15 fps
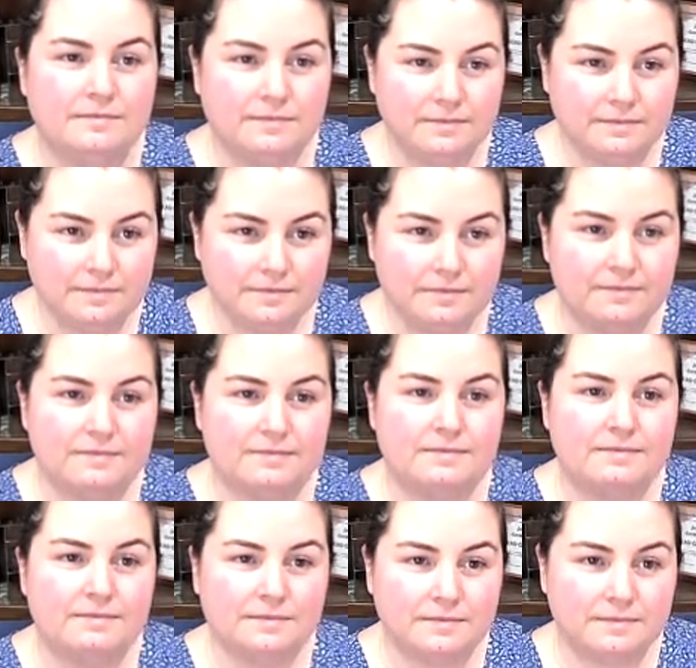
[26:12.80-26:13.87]

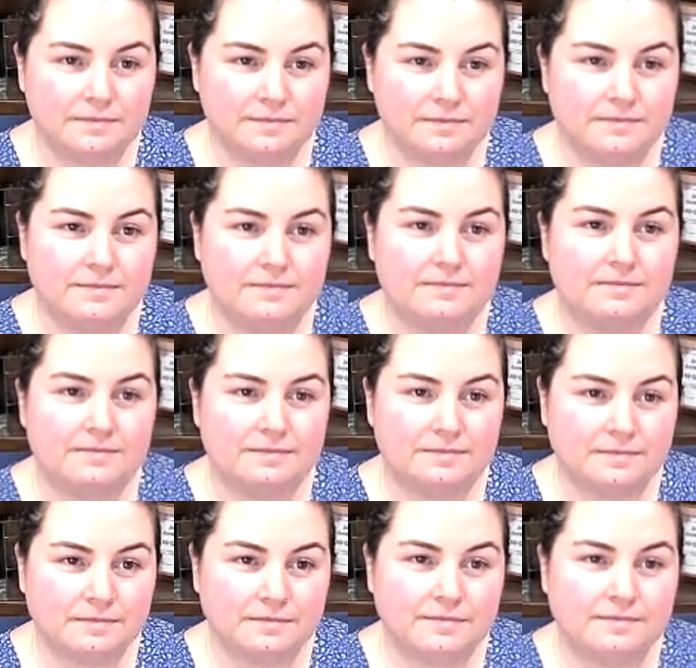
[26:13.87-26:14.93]

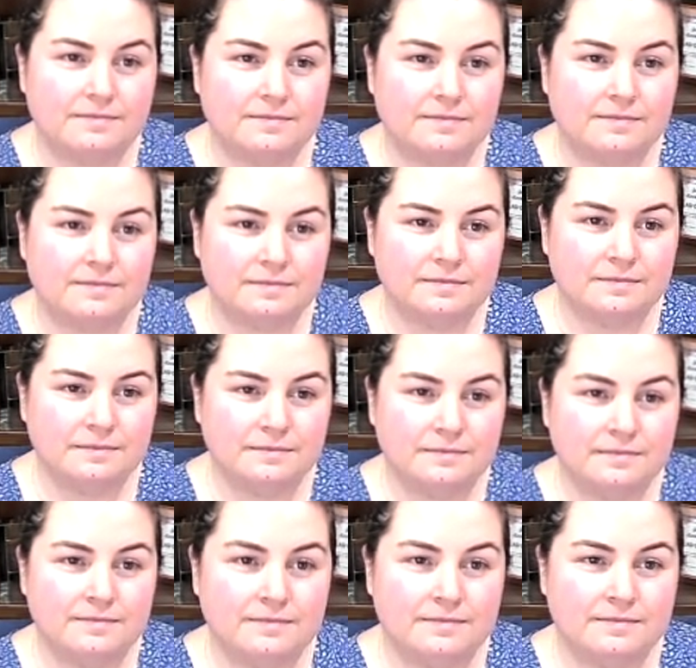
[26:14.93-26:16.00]

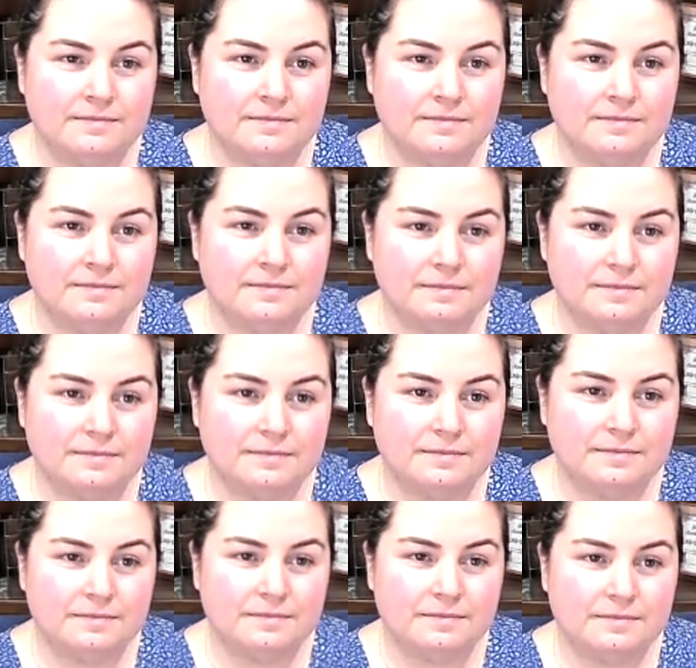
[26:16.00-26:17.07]

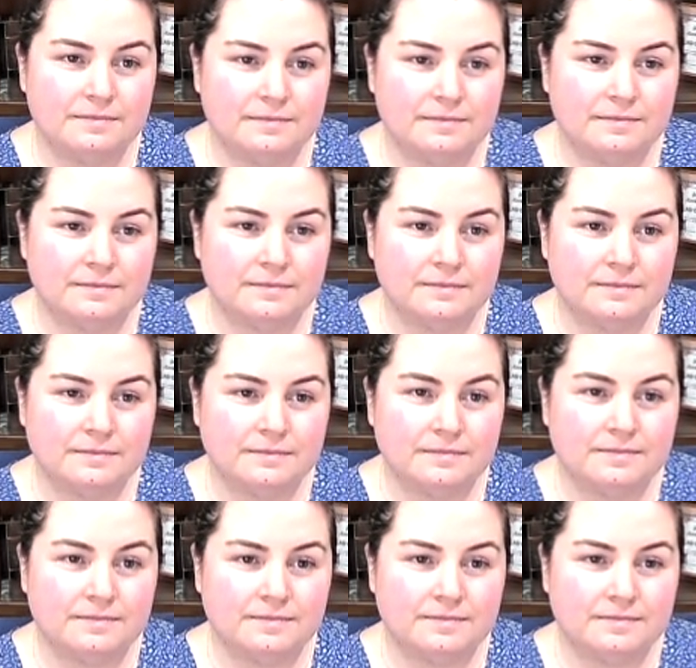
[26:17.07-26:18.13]

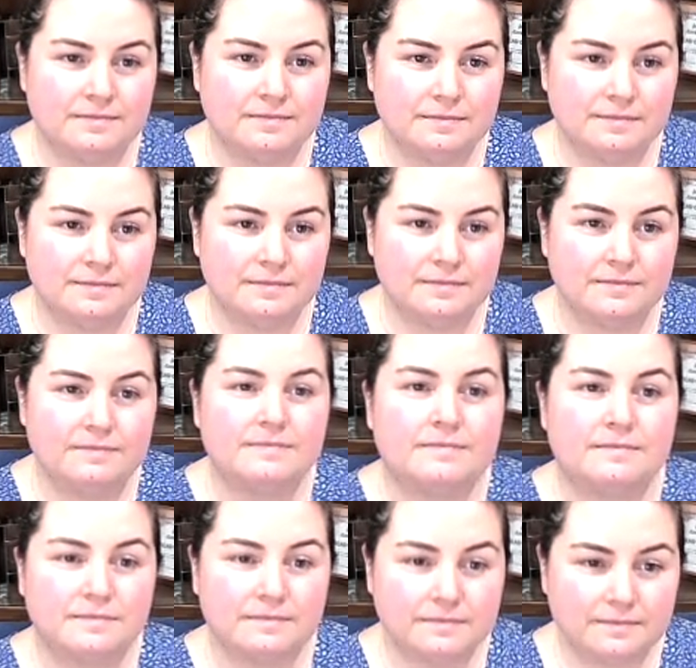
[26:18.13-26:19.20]

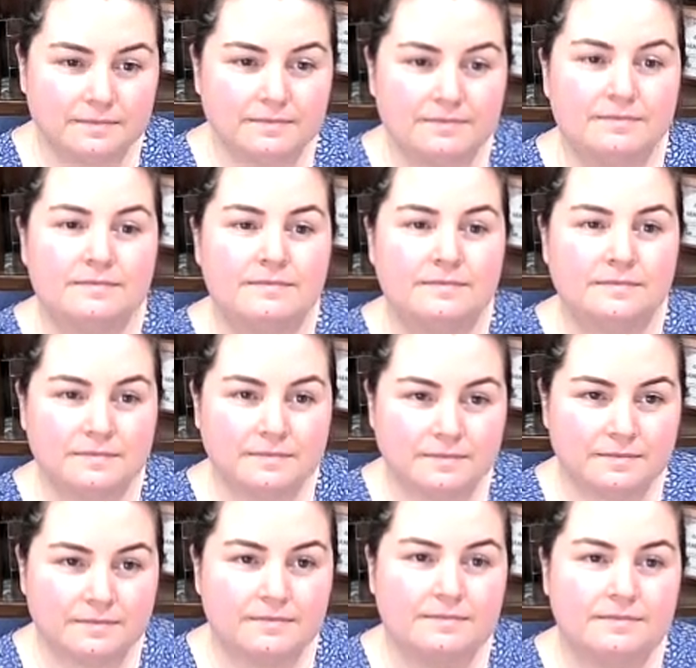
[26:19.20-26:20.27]

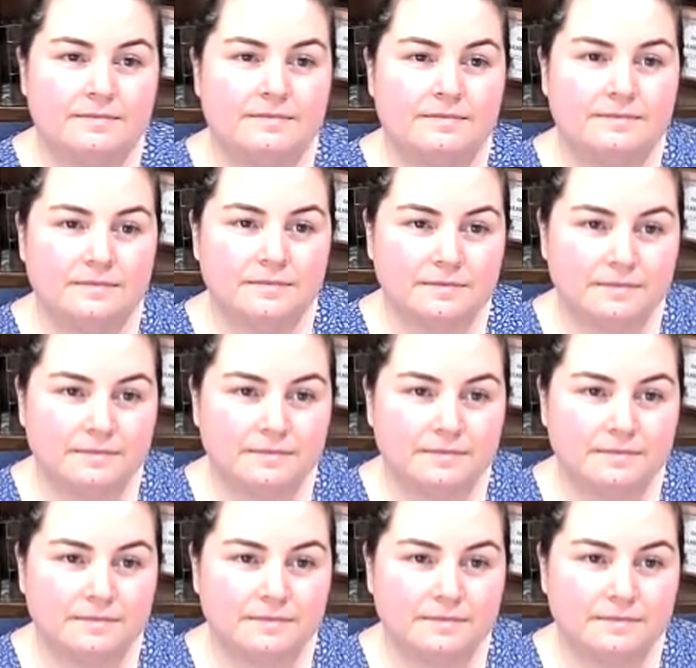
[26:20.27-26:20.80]
This person isn't speaking.